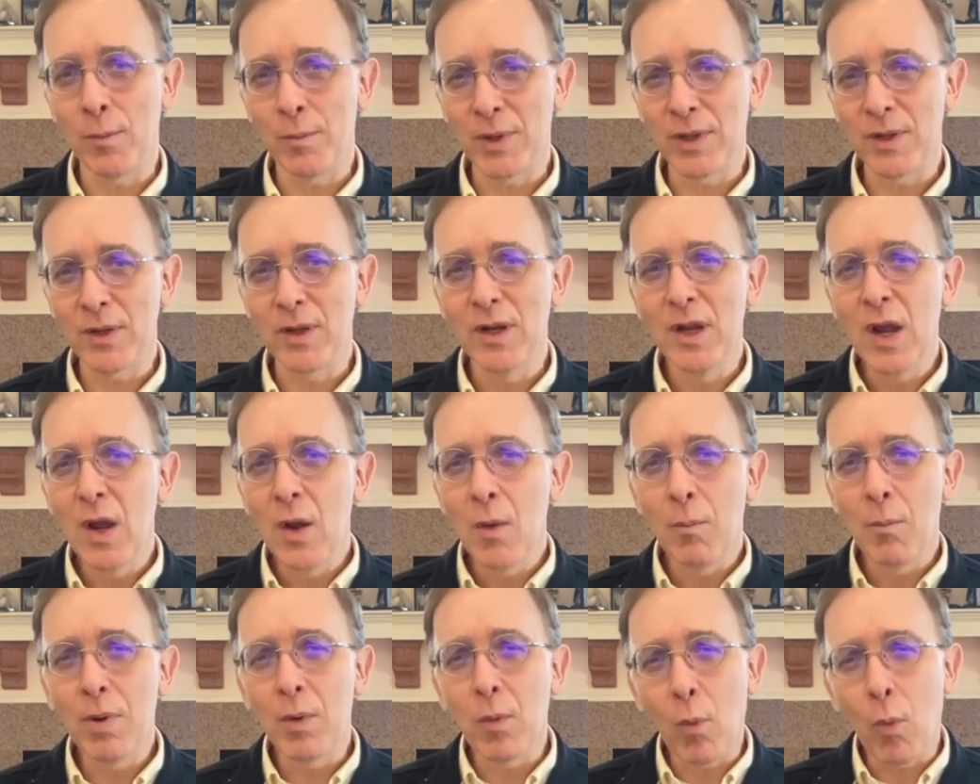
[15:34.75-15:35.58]
but
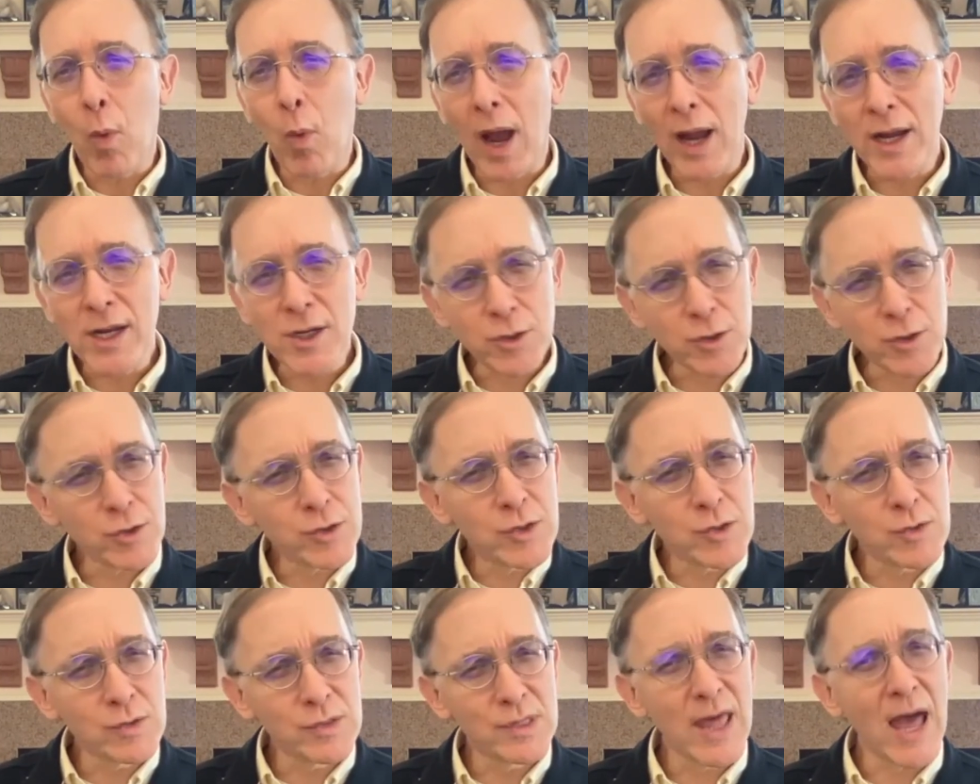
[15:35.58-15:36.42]
why did you
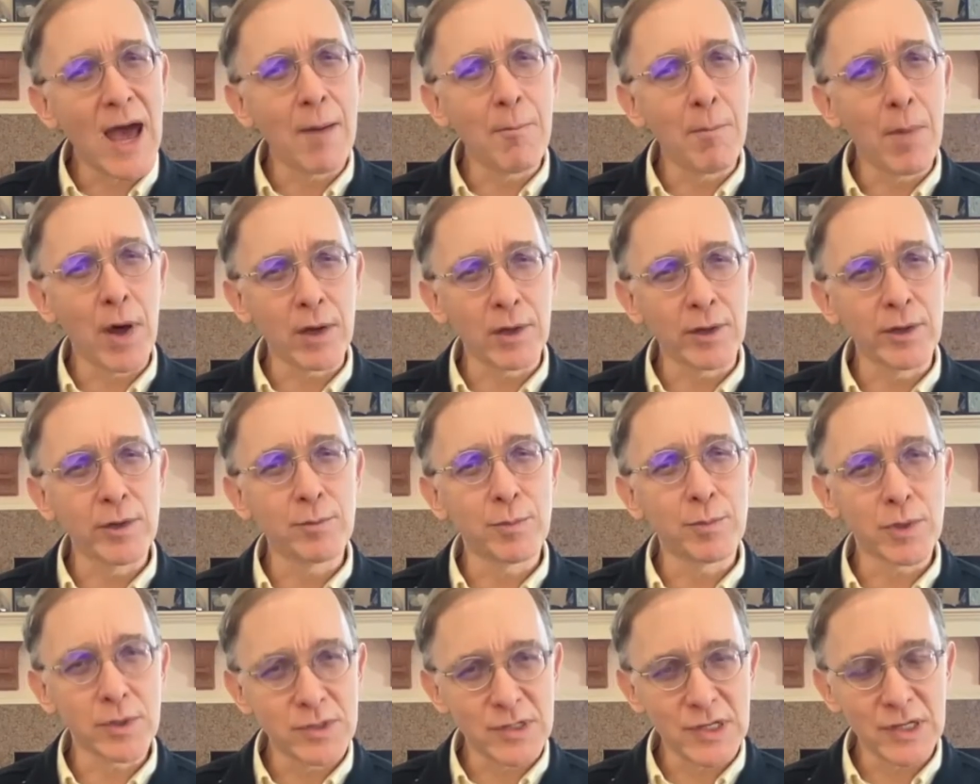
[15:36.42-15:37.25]
choose that model in
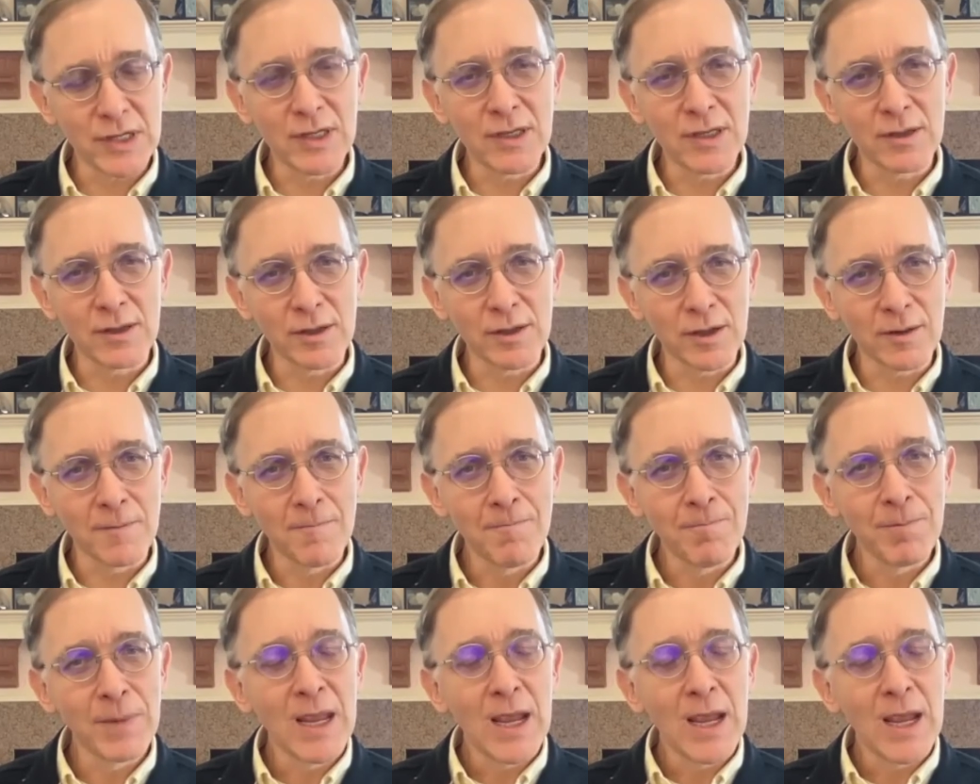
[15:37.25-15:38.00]
particular?